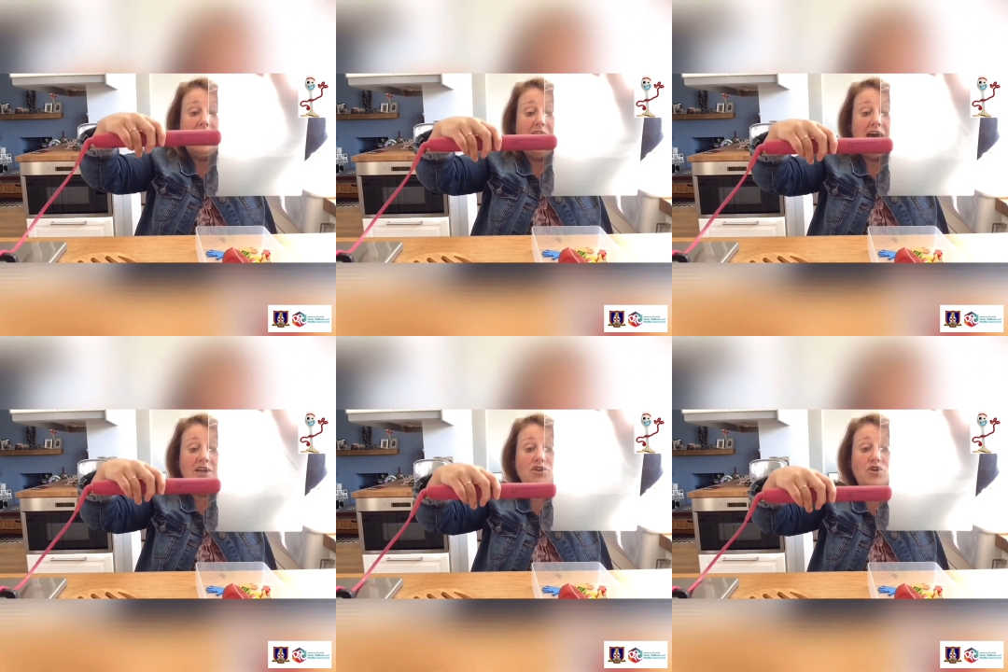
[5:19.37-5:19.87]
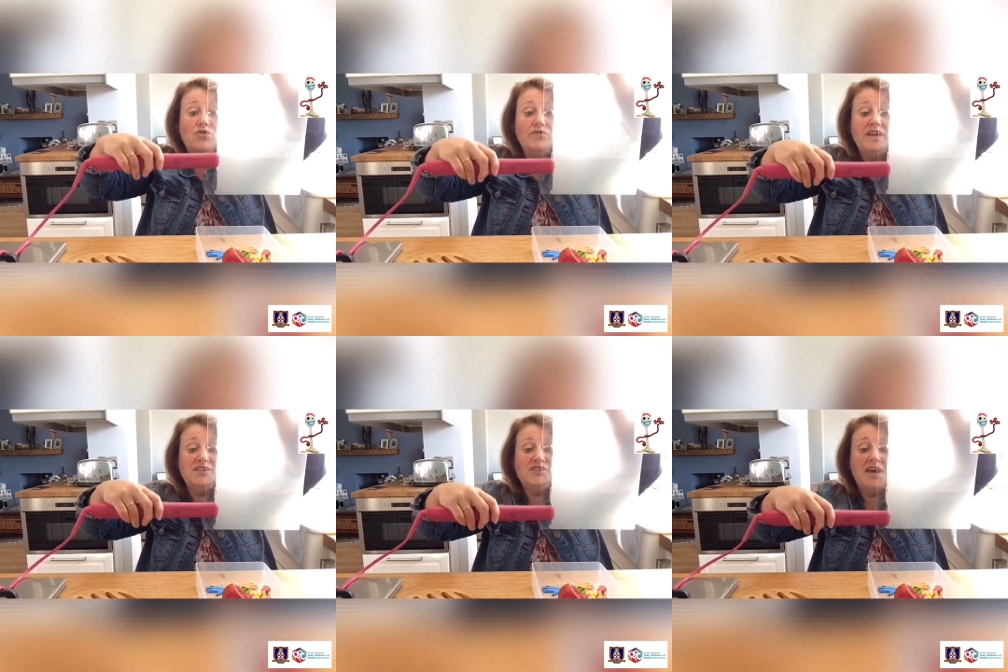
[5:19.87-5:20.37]
and
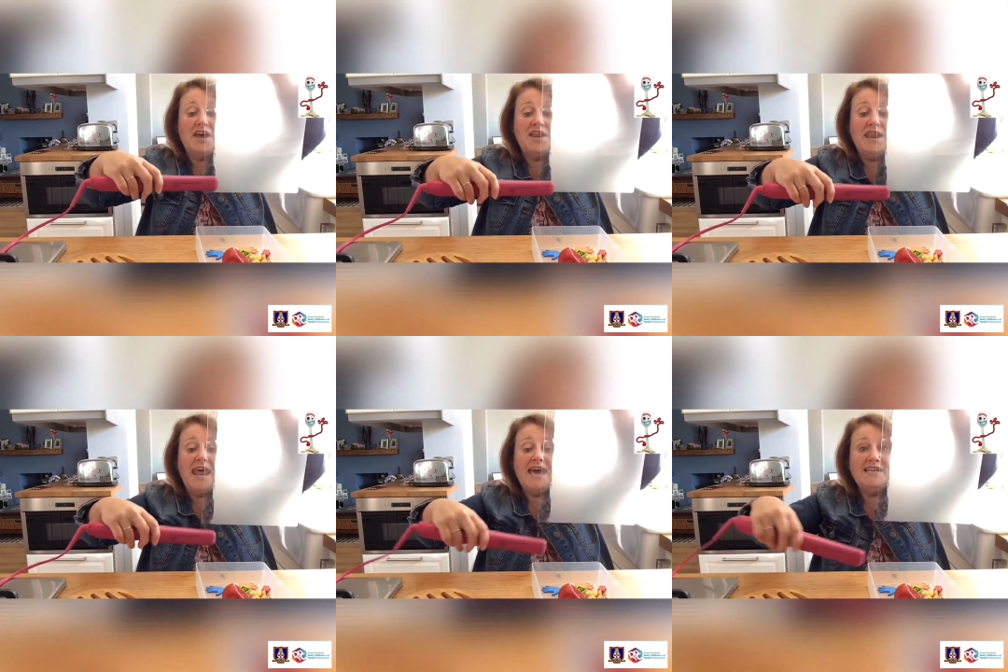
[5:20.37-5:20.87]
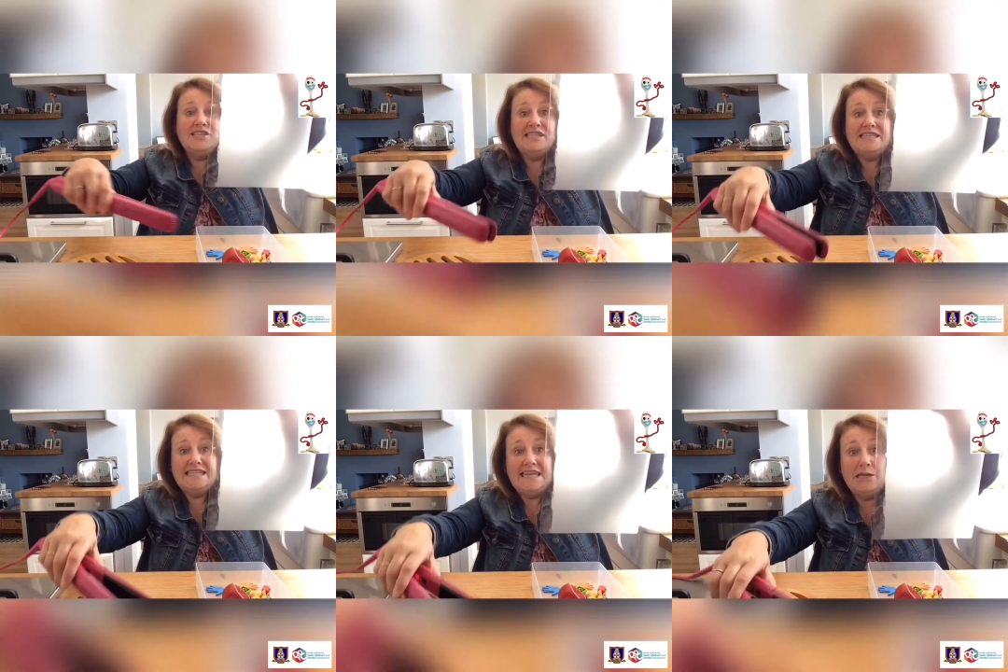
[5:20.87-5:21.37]
creates a nice
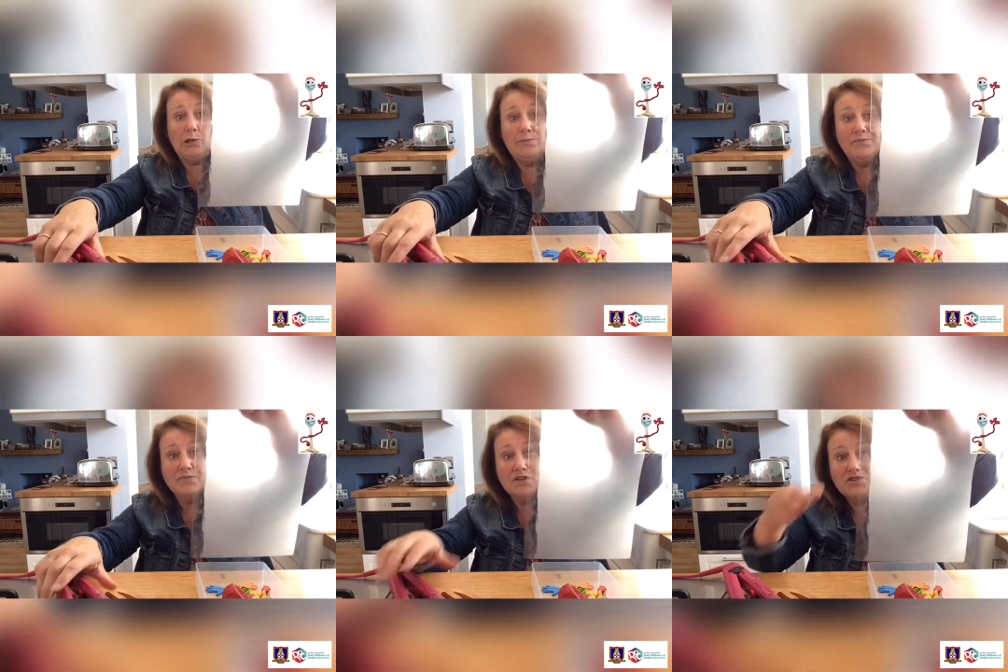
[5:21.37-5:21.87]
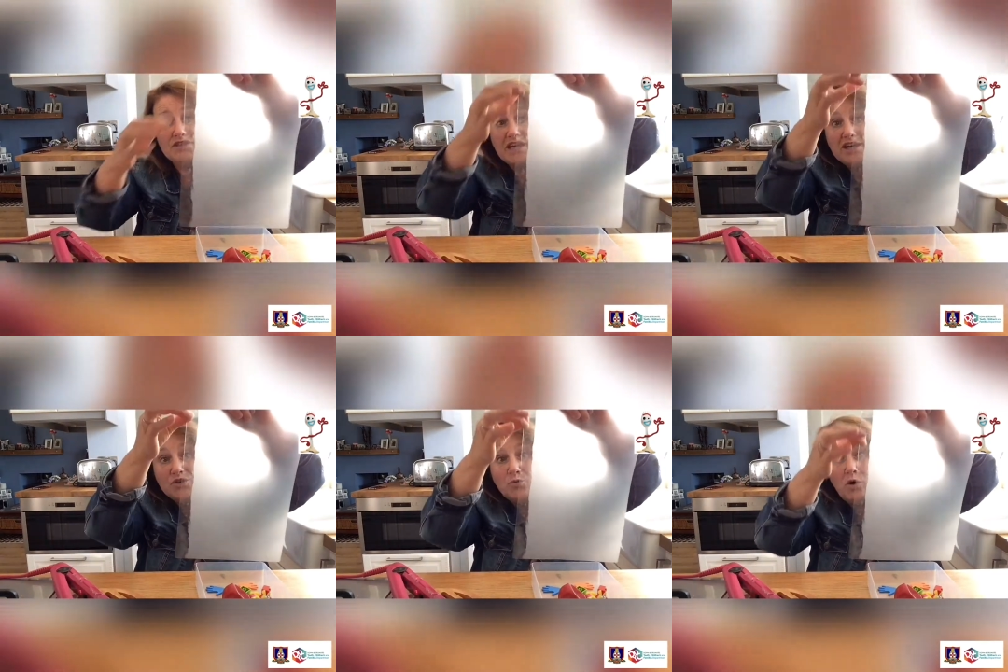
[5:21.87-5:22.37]
seal. So
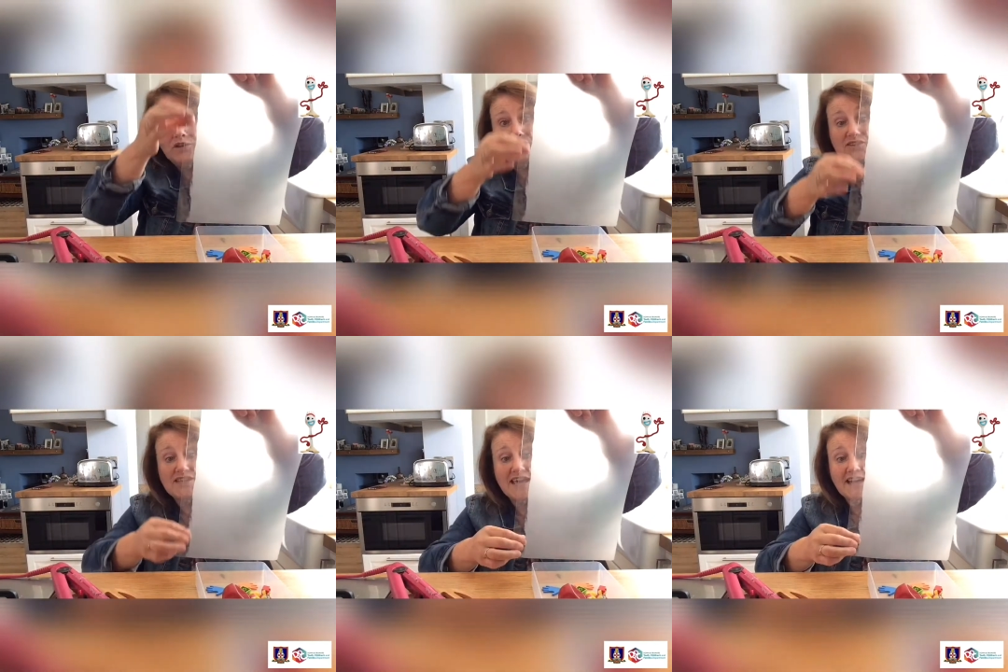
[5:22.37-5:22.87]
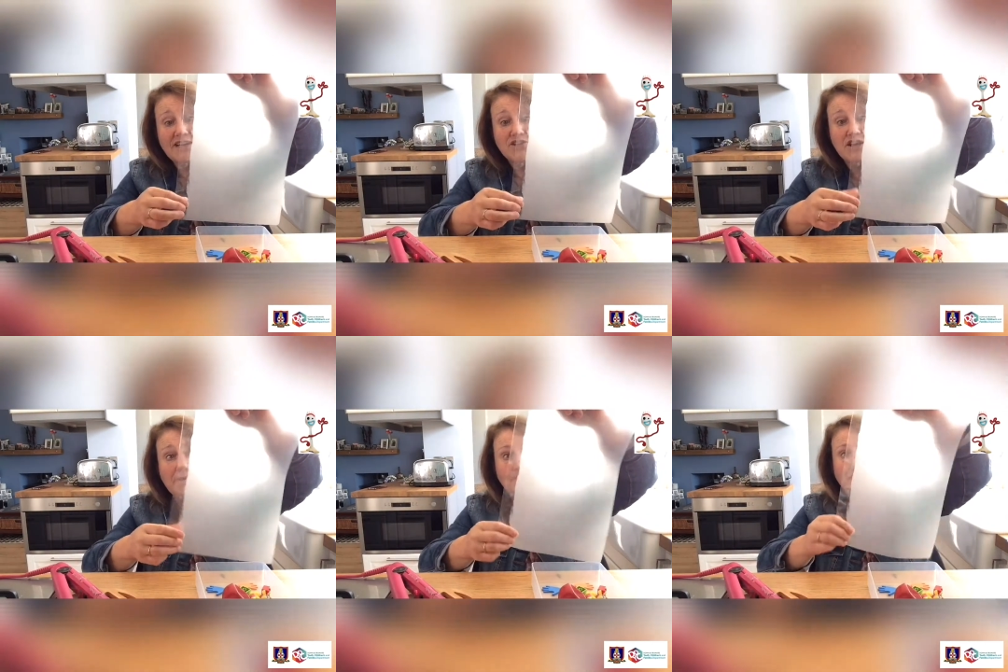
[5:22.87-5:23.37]
there's one side
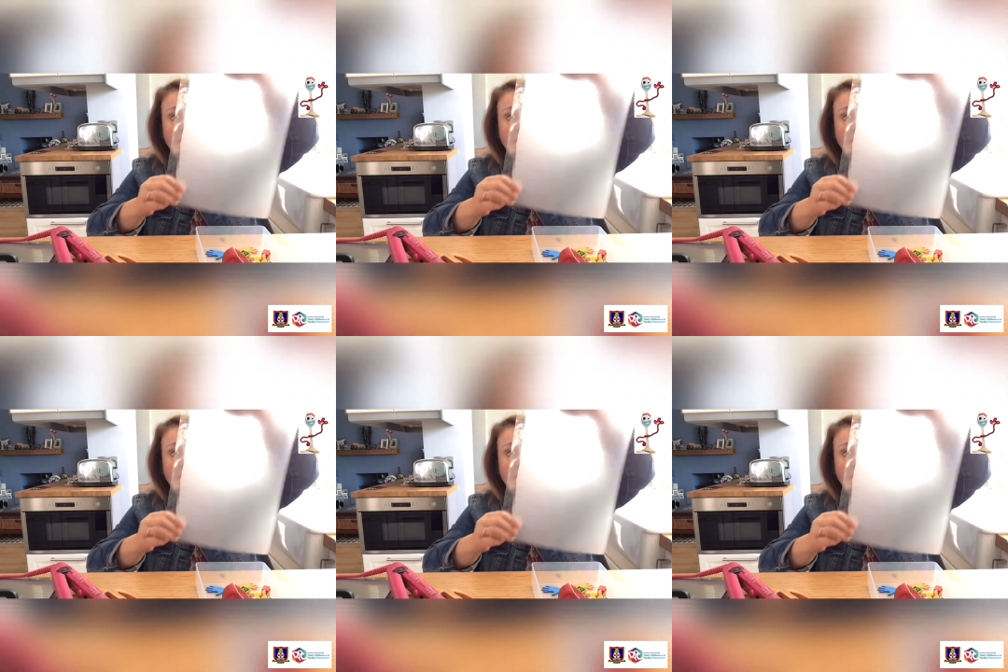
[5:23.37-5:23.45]
done.